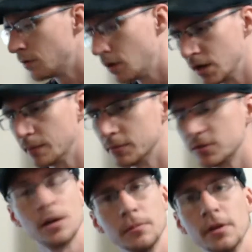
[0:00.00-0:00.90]
on
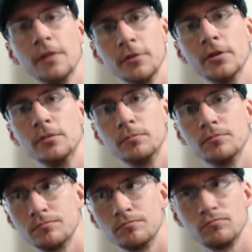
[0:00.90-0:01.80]
Amazon if you,
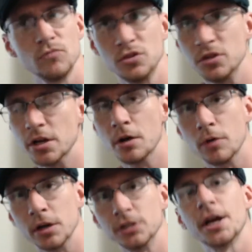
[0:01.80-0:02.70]
you know,
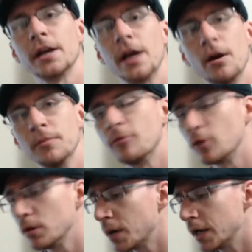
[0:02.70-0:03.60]
want to check it out
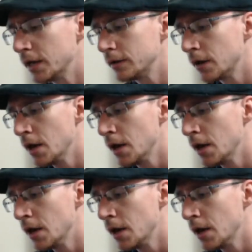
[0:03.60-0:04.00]
before you buy it.